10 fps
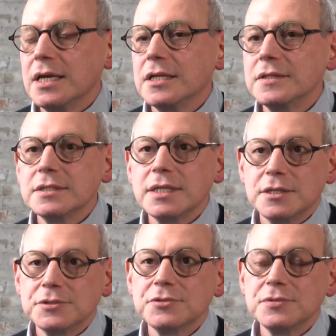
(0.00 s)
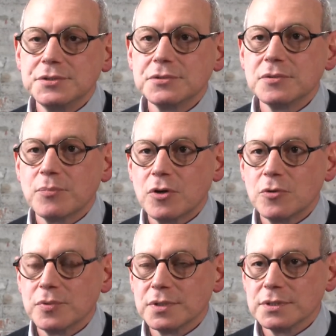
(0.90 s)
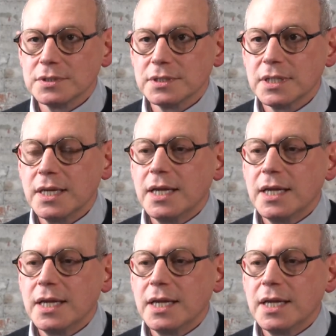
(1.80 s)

and then how to treat you appropriately.